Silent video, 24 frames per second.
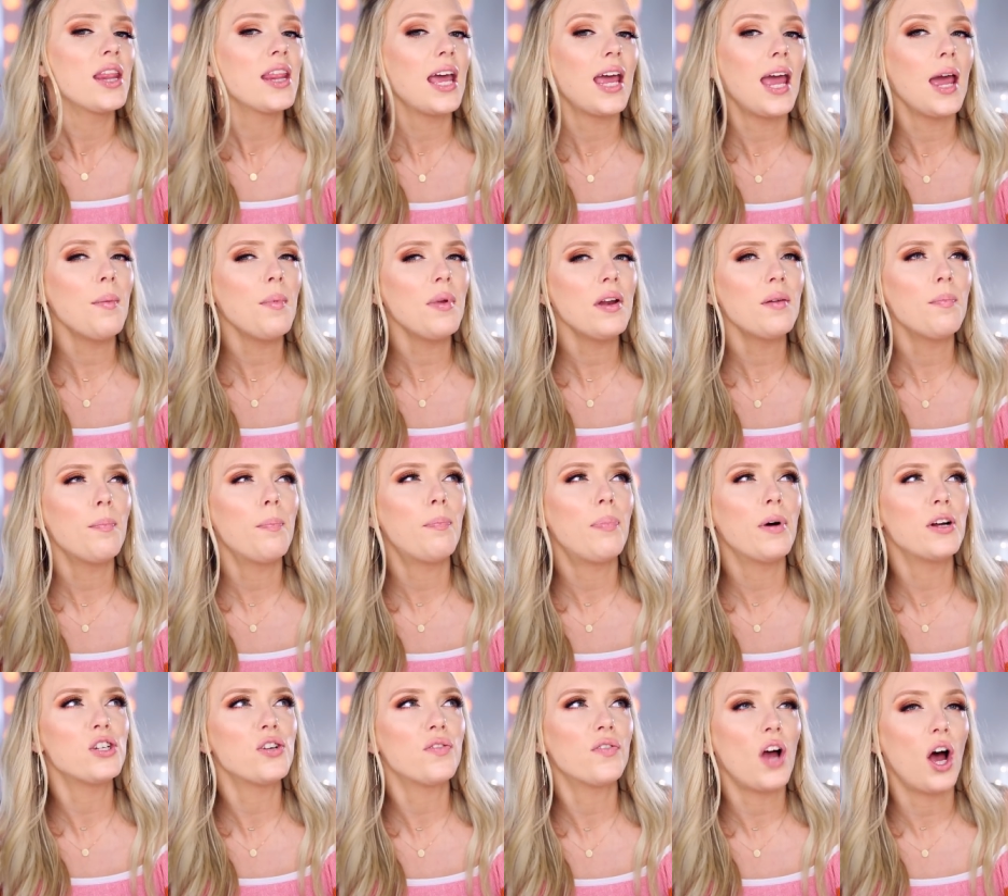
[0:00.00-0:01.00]
They came in a
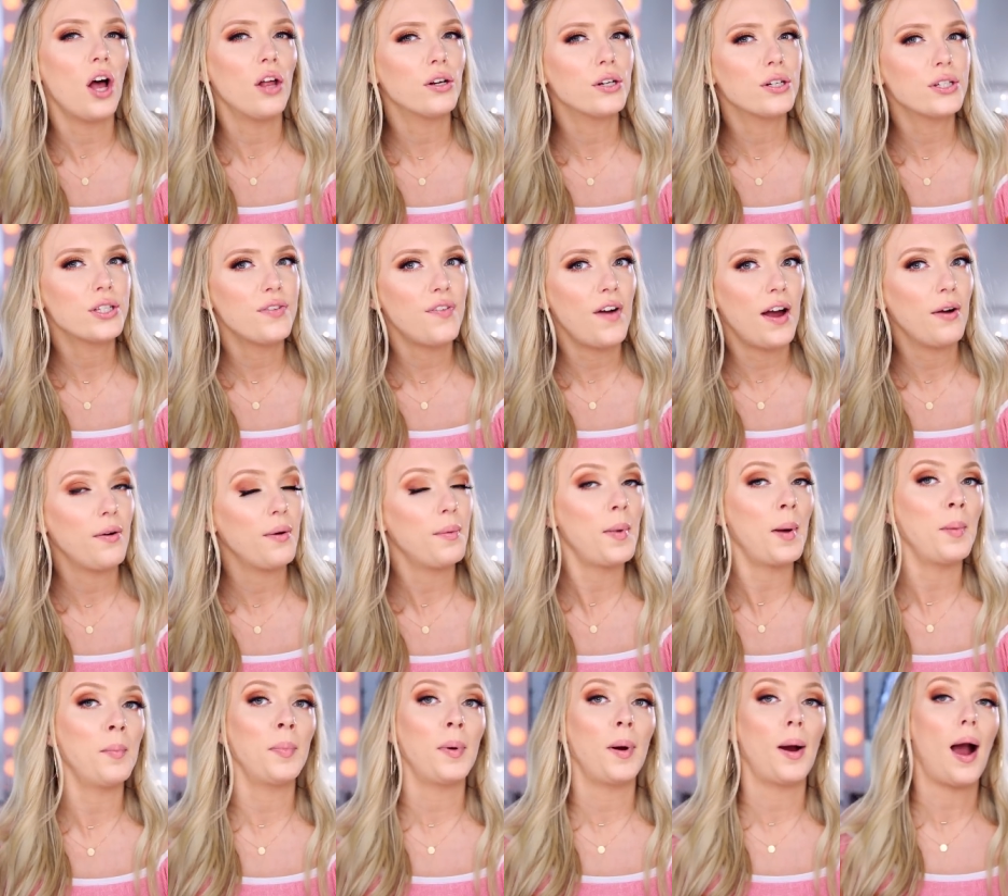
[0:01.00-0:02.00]
bunch of colors if I
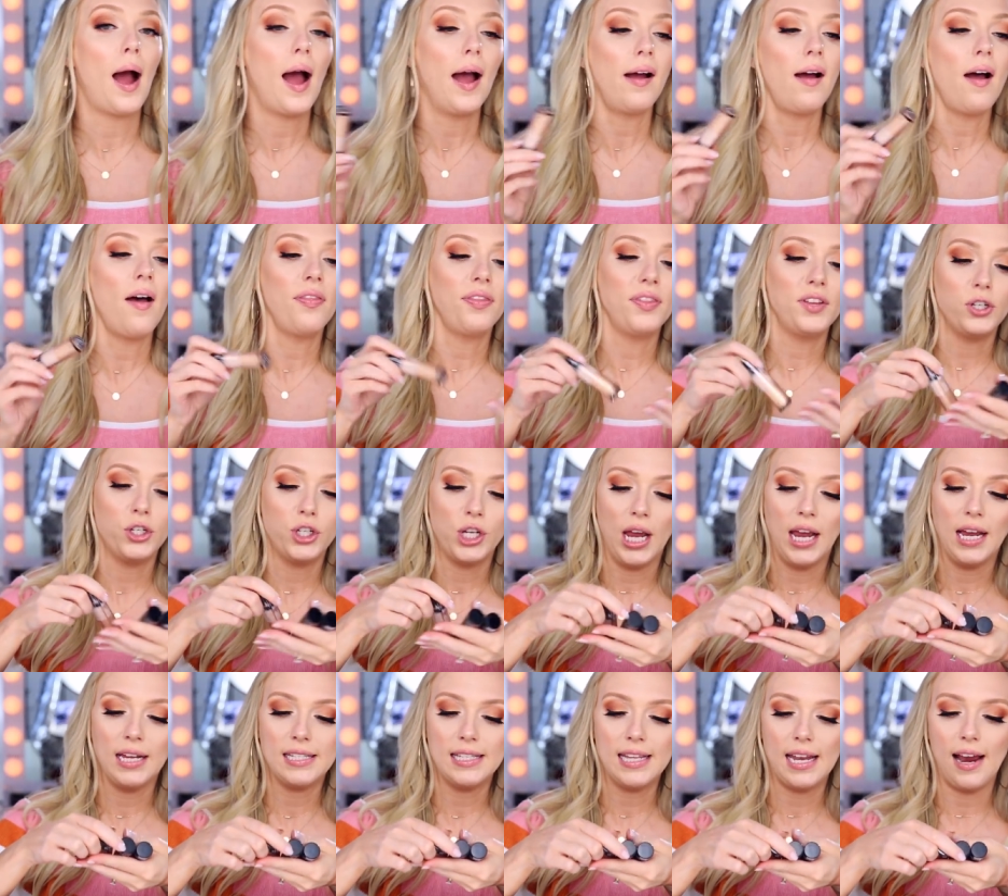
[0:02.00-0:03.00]
remember. I got the
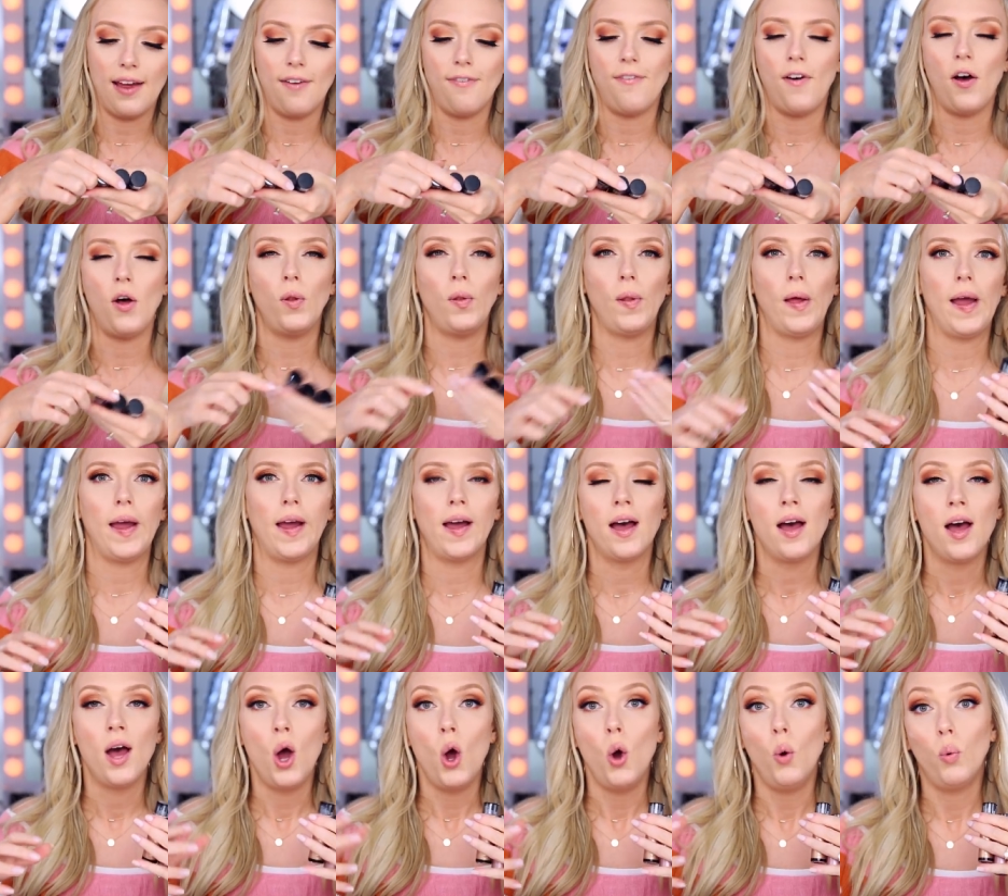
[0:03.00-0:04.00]
shades that I felt
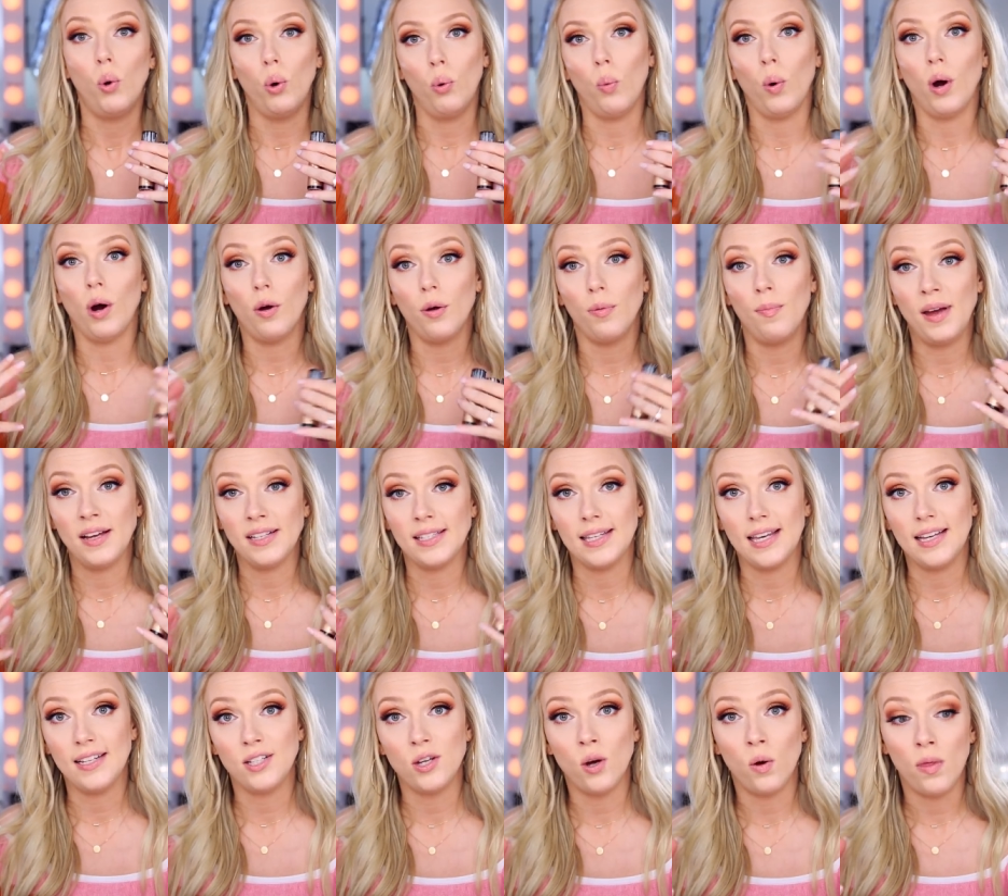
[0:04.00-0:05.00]
like would work with my
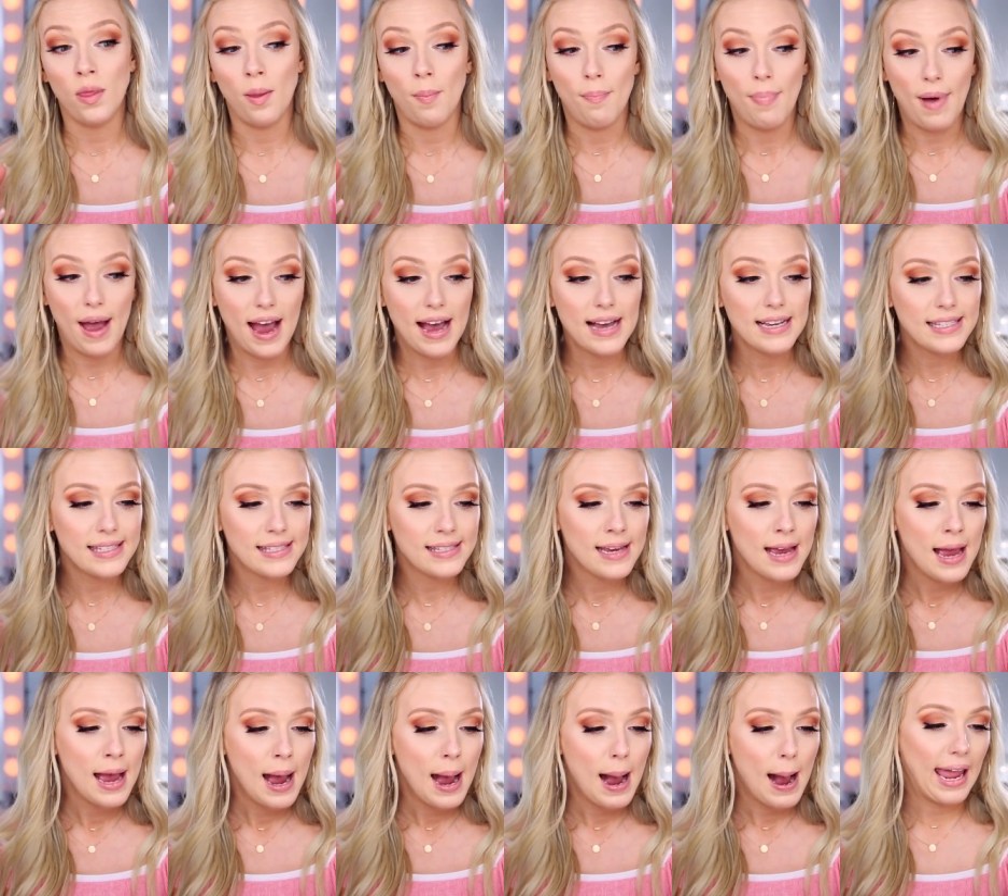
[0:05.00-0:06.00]
skin tone the best.